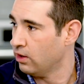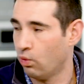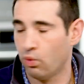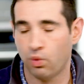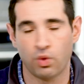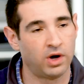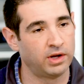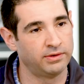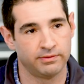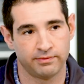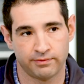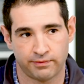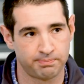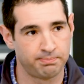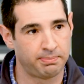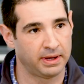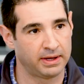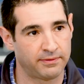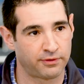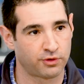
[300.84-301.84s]
1
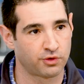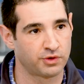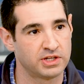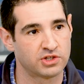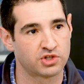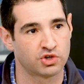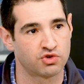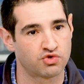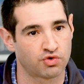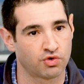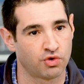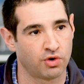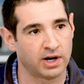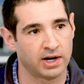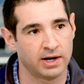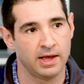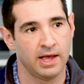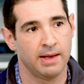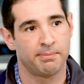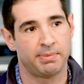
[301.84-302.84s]
big freezer
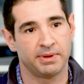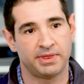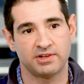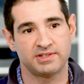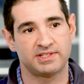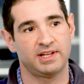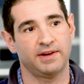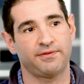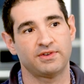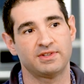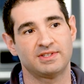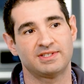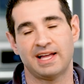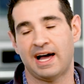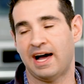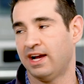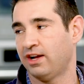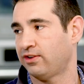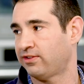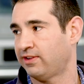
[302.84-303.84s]
drawer, but there's different
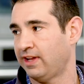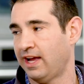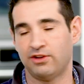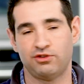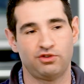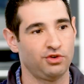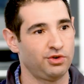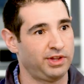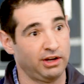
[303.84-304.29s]
styles now too.